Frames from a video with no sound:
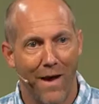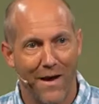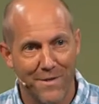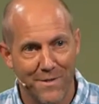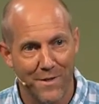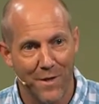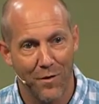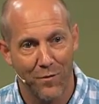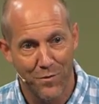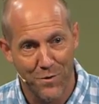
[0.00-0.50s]

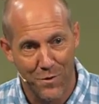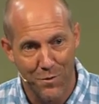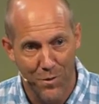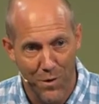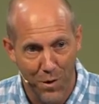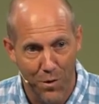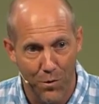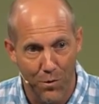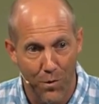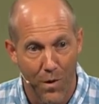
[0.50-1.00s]
myself to
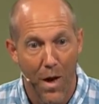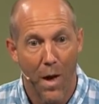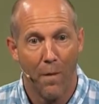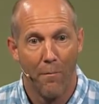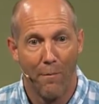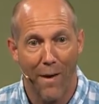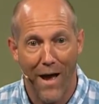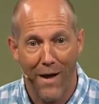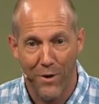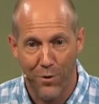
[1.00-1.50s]
you,
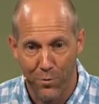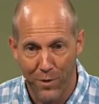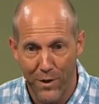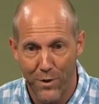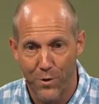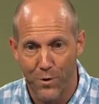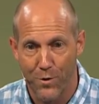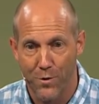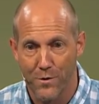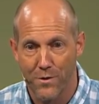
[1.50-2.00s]
my
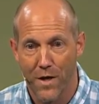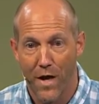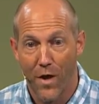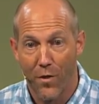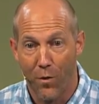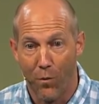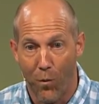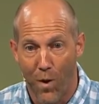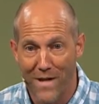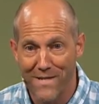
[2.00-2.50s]
creatures,
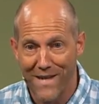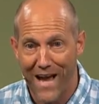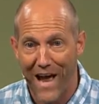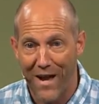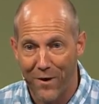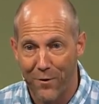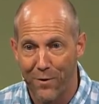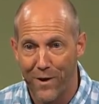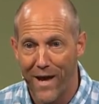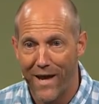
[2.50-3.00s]
the ones
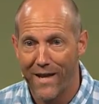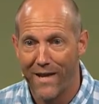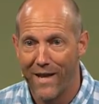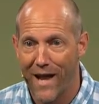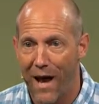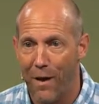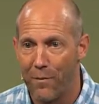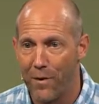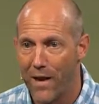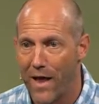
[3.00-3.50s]
I
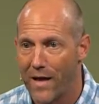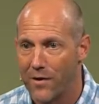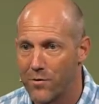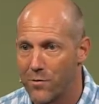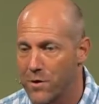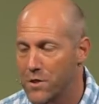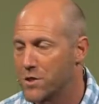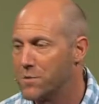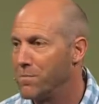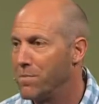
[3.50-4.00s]
created. I would like
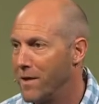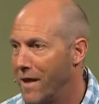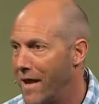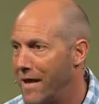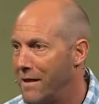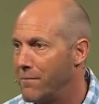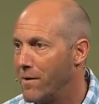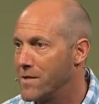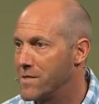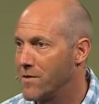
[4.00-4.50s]
to
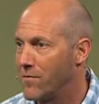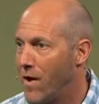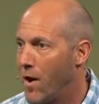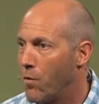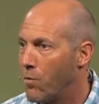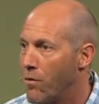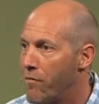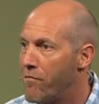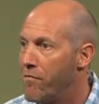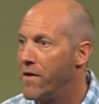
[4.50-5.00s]
explain myself.
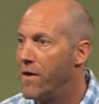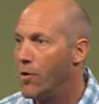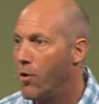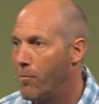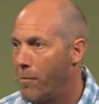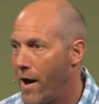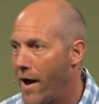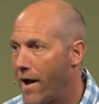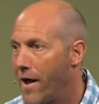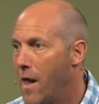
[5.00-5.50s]
I'll reveal
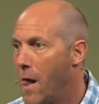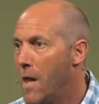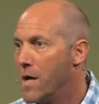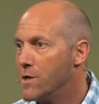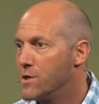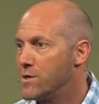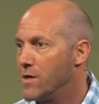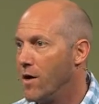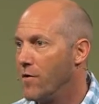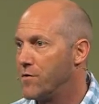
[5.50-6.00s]

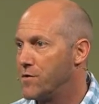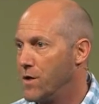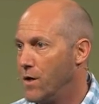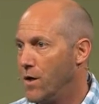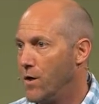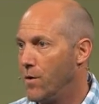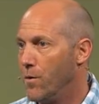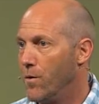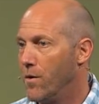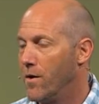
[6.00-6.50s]
myself to
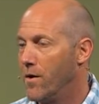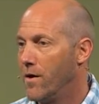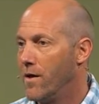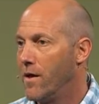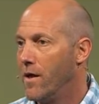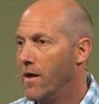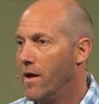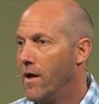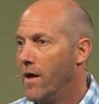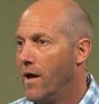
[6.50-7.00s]
you.
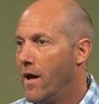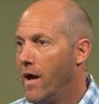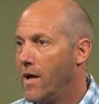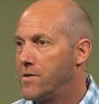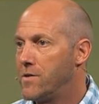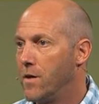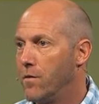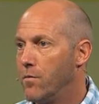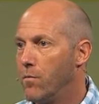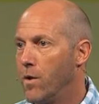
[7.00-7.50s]

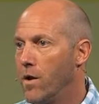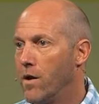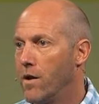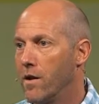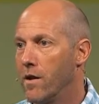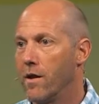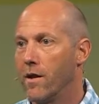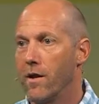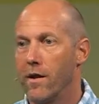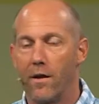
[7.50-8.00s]
And see, what
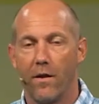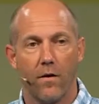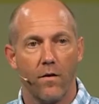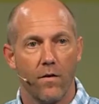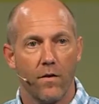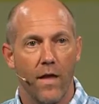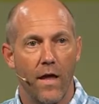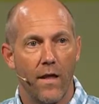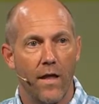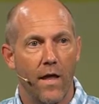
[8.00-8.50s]

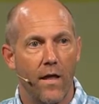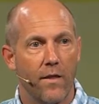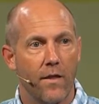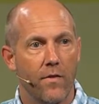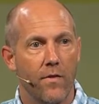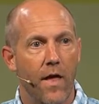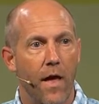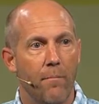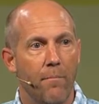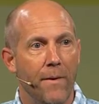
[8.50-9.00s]

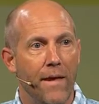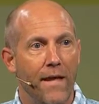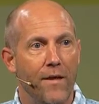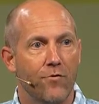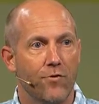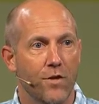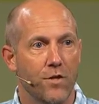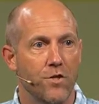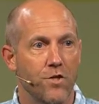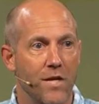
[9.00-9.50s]
that
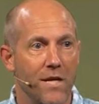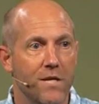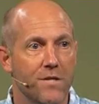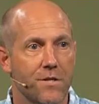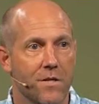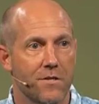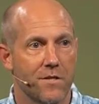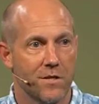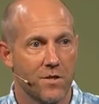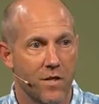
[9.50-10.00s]
means that
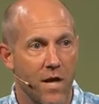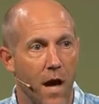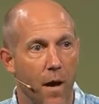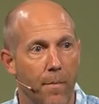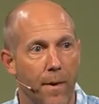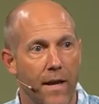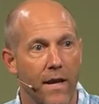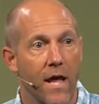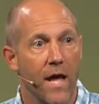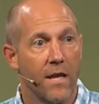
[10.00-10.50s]
Jesus is
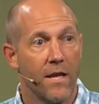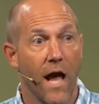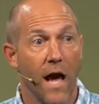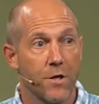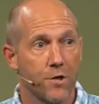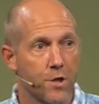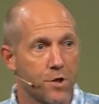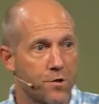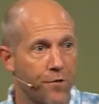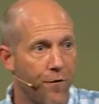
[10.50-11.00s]
coming
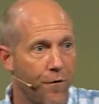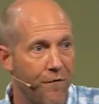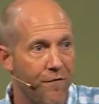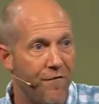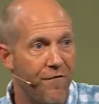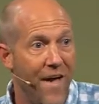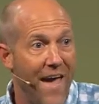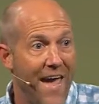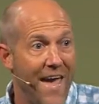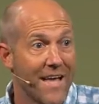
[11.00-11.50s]
not just for
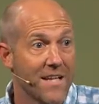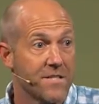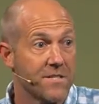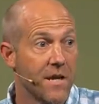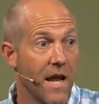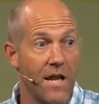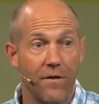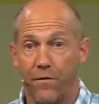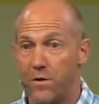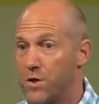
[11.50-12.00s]
fans,
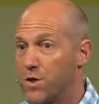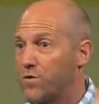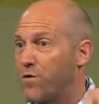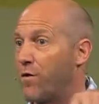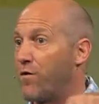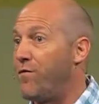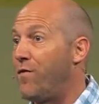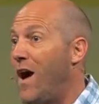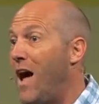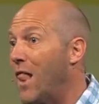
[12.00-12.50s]
not even just
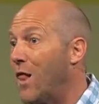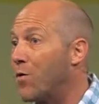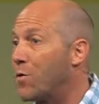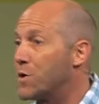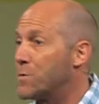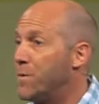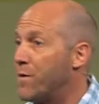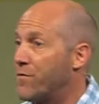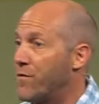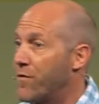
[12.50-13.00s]
for
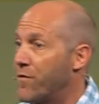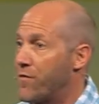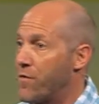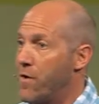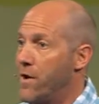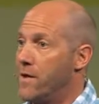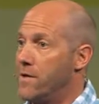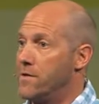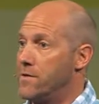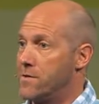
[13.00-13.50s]
followers, but for
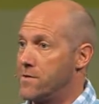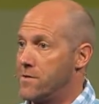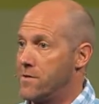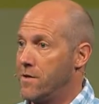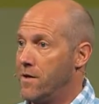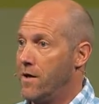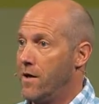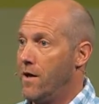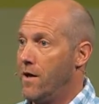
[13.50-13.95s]
friends.